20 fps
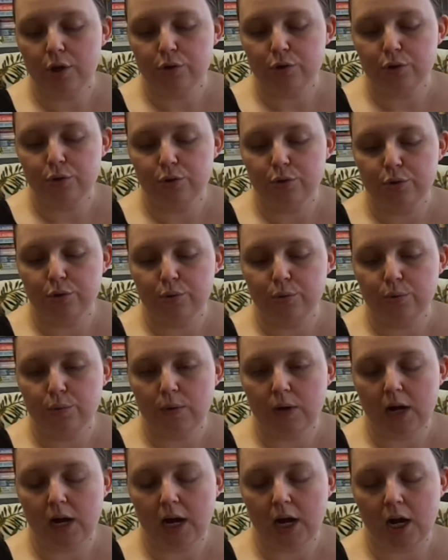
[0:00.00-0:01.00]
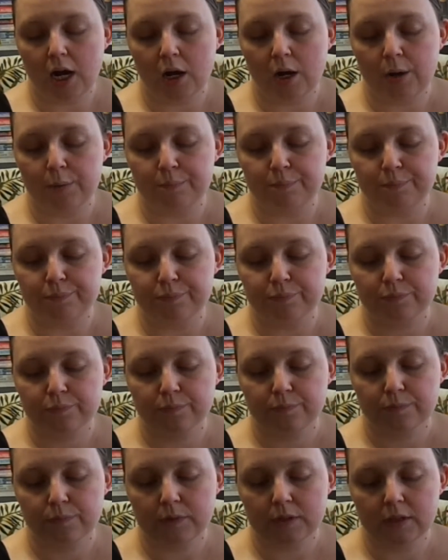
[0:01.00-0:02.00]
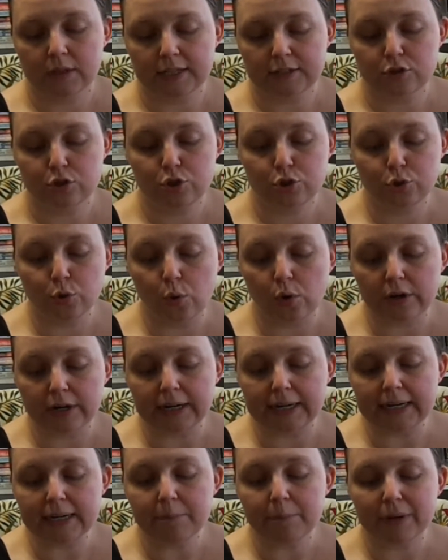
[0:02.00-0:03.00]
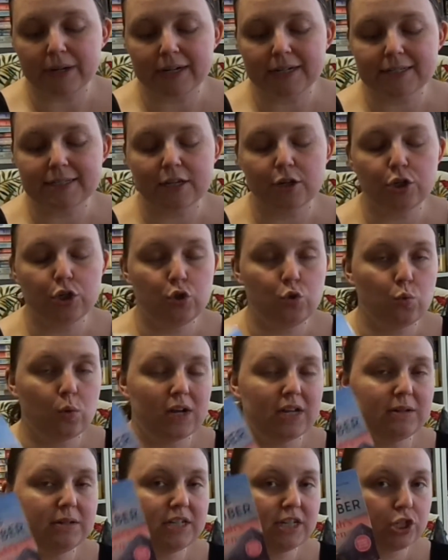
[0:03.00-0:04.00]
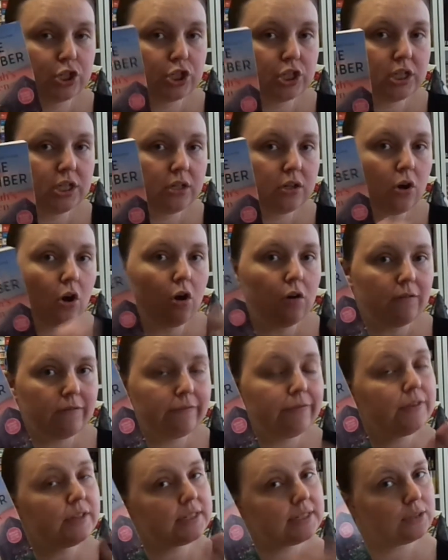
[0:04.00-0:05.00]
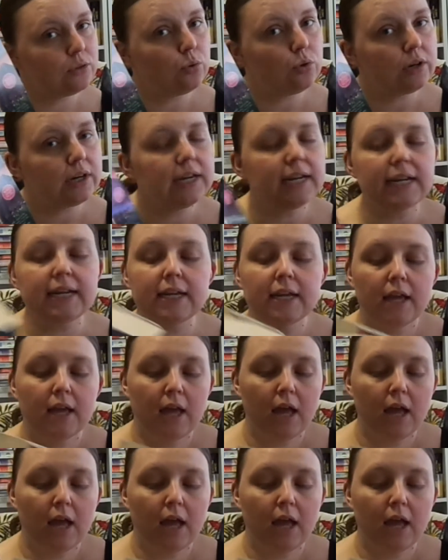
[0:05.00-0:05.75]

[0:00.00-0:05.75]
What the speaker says: a new, like, story, but it's a new edition of the story.